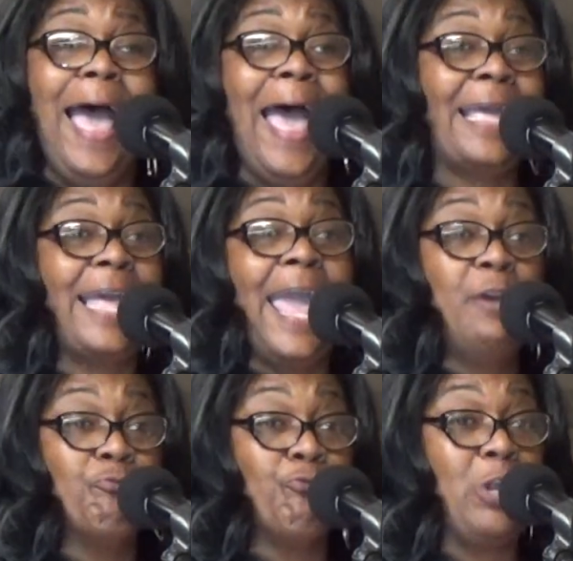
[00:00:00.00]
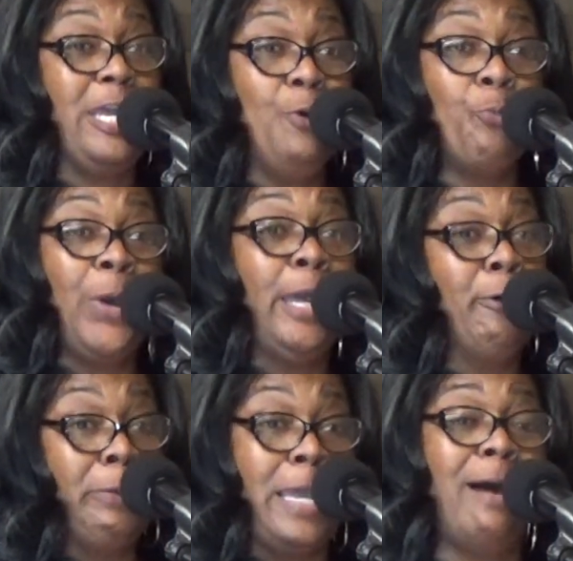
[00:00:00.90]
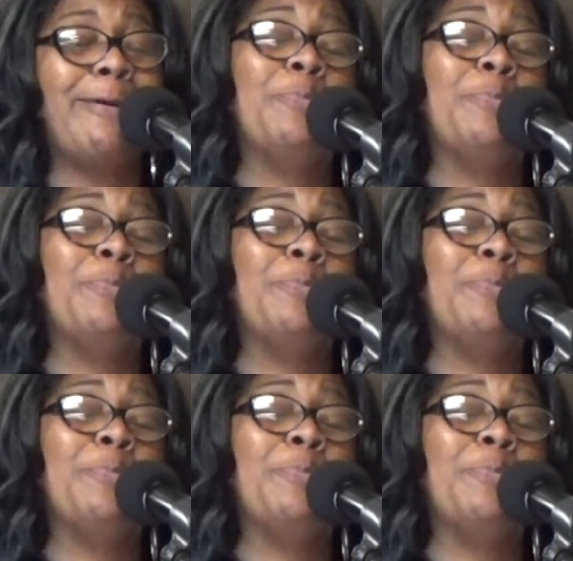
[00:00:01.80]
I can't read well, y'all.